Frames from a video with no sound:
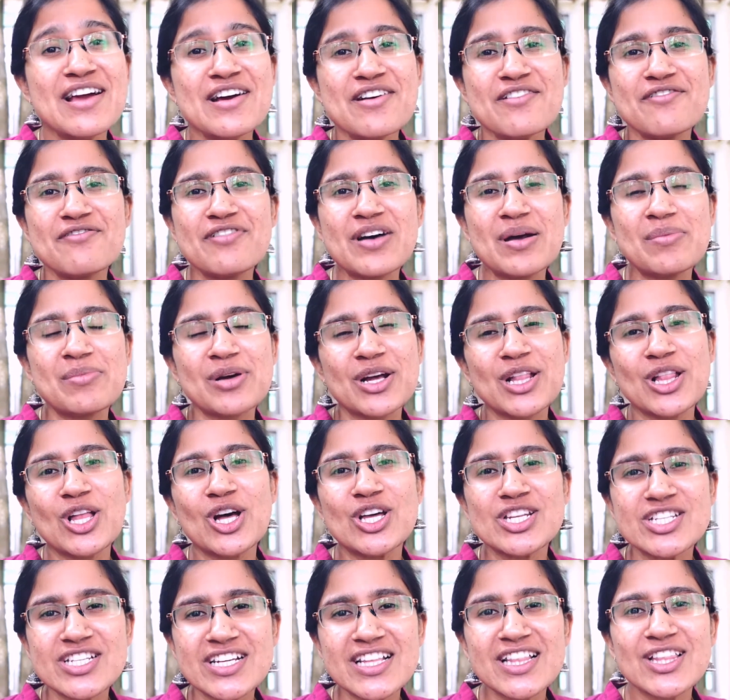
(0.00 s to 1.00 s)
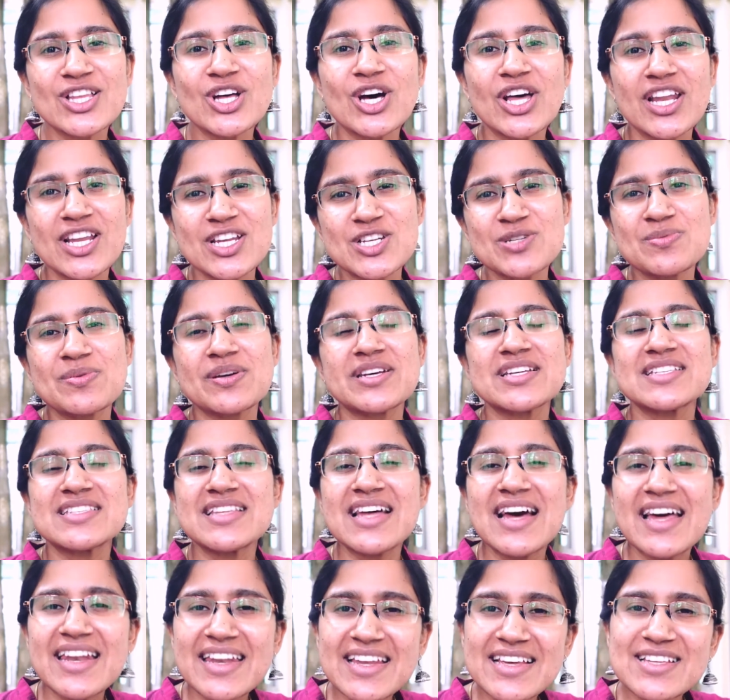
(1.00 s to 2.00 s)
pharmacological knowledge, because
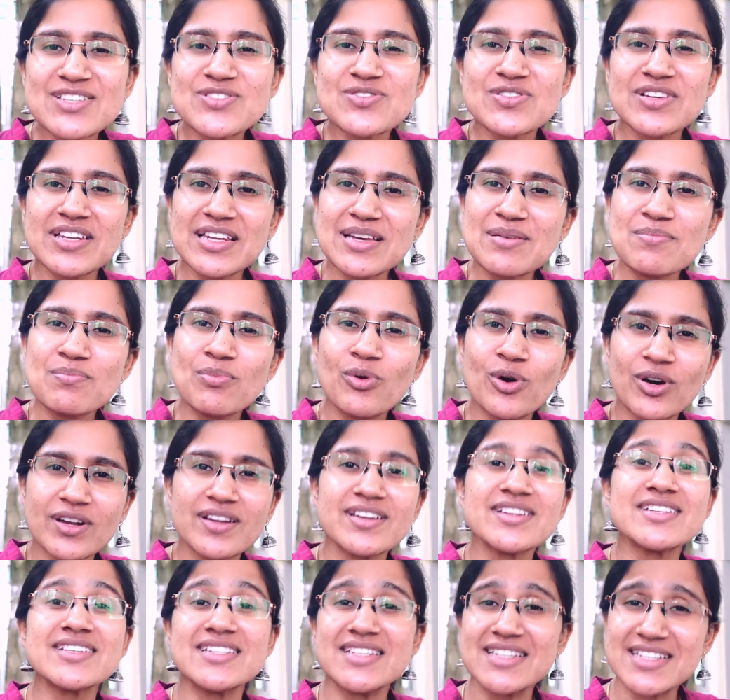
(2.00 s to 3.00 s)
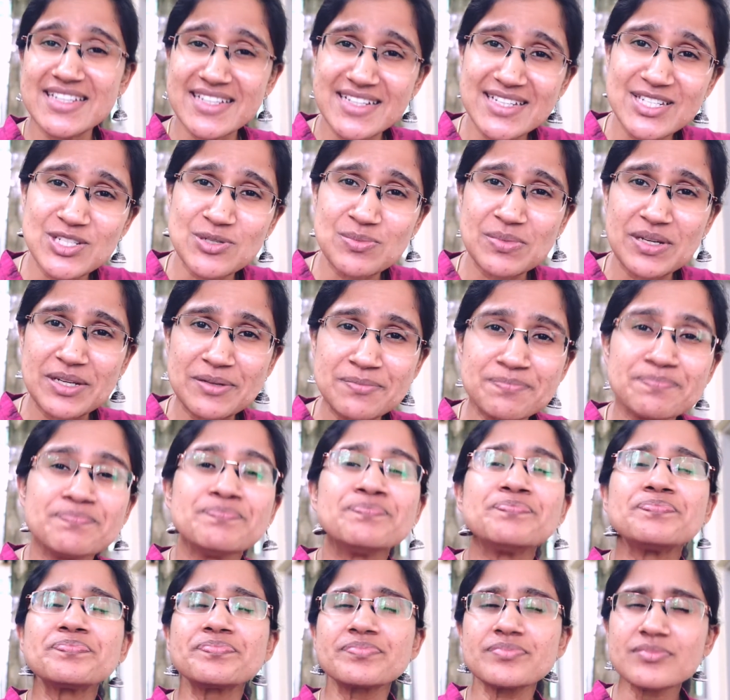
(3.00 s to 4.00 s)
that is really important and dear to me.
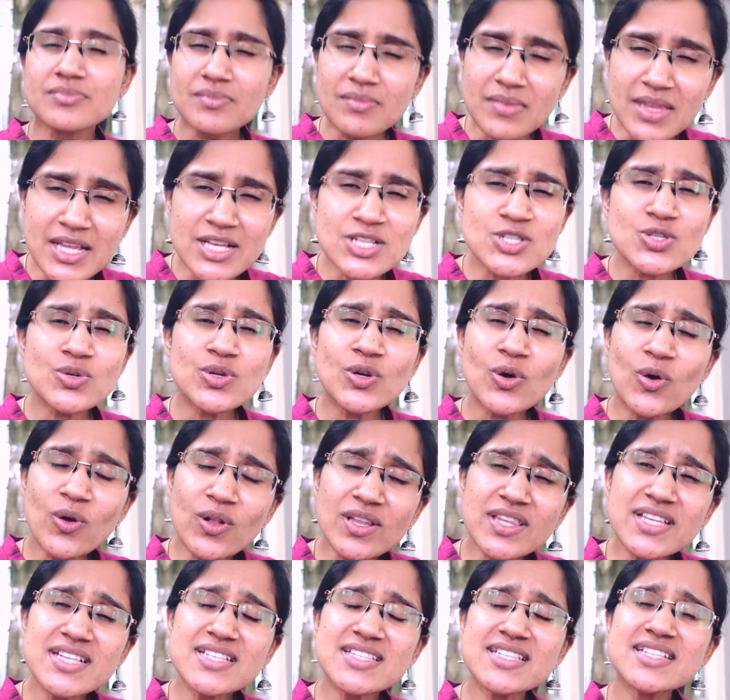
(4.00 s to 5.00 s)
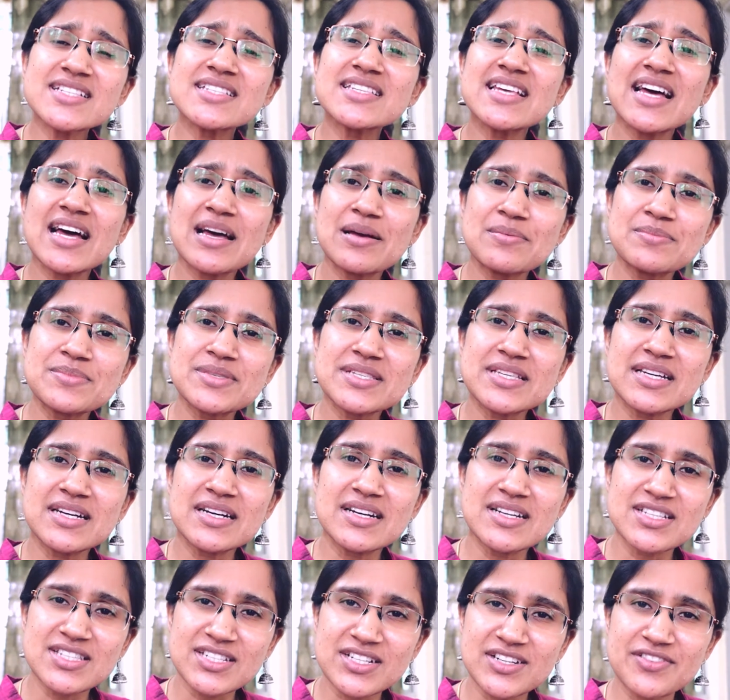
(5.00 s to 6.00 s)
So in all these exams,
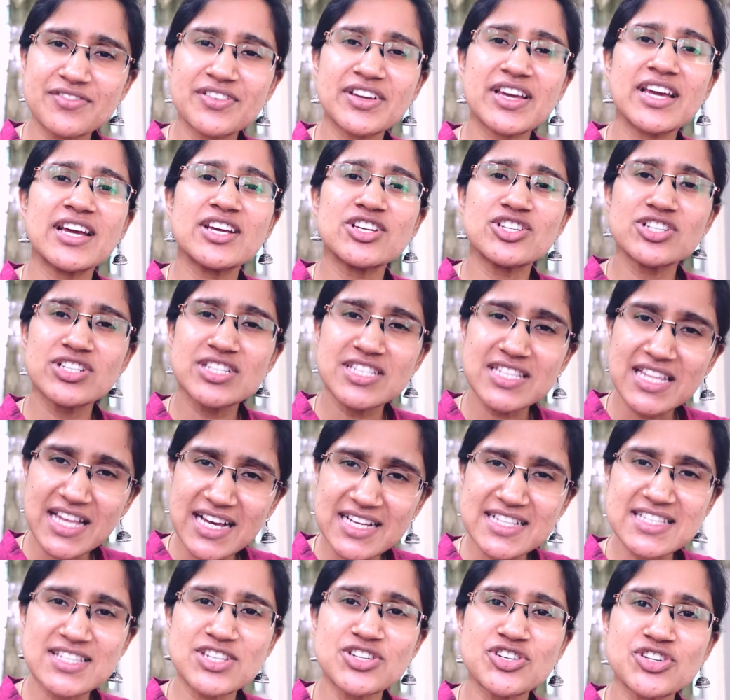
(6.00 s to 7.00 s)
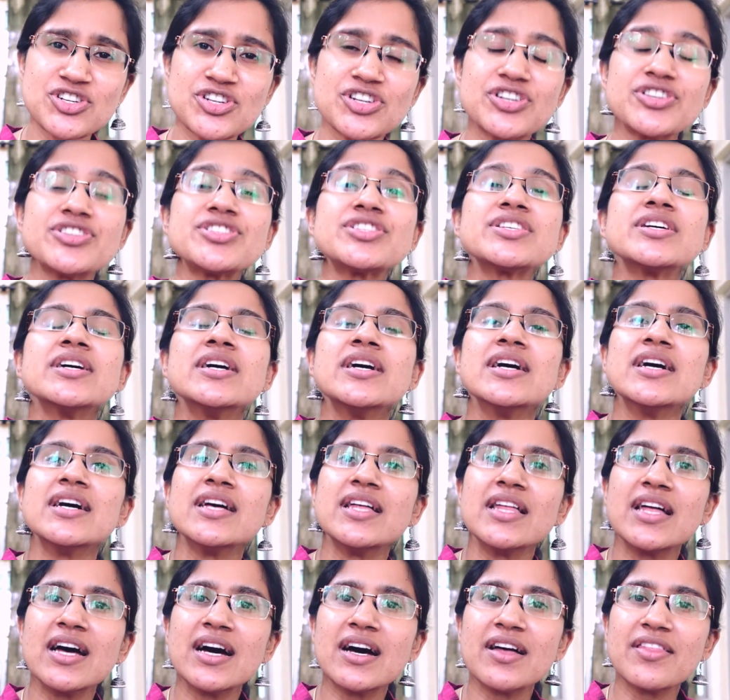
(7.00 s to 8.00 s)
certifications, licensures,
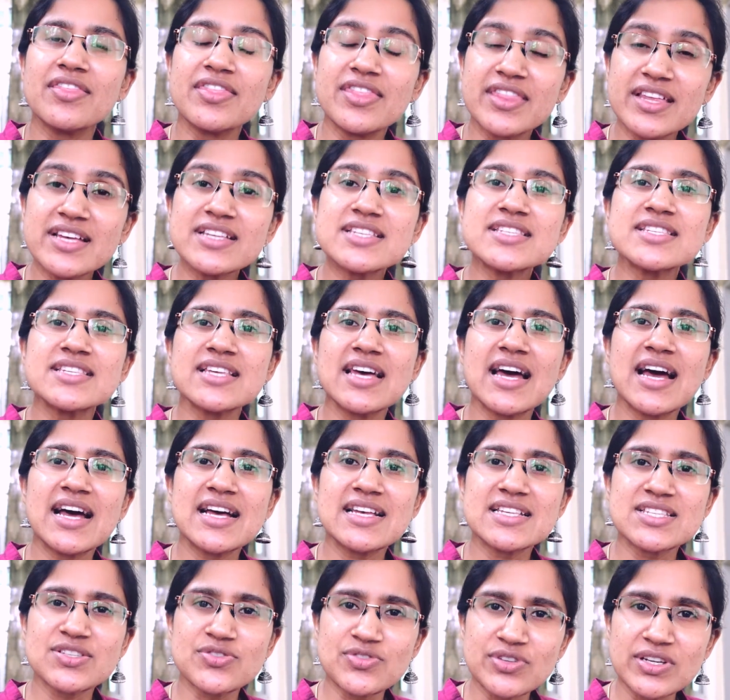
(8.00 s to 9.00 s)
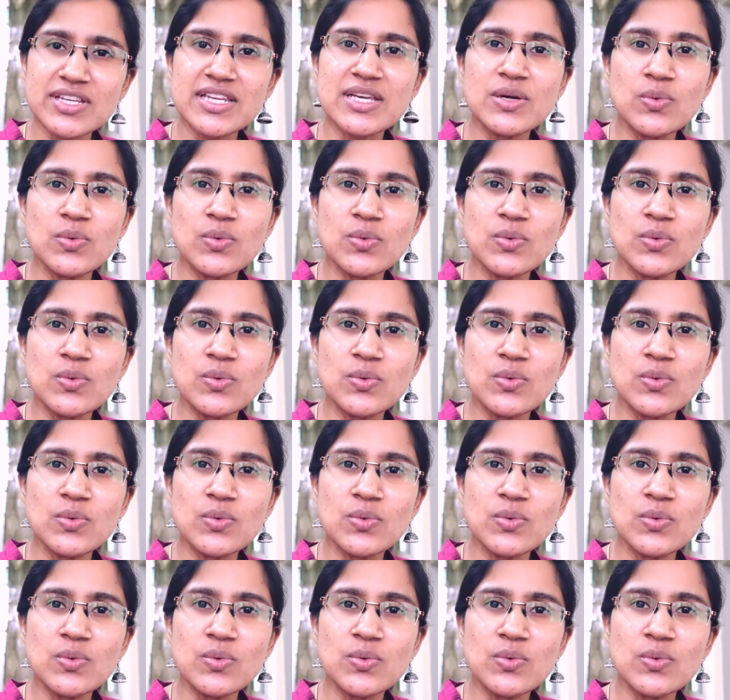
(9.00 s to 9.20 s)
this has really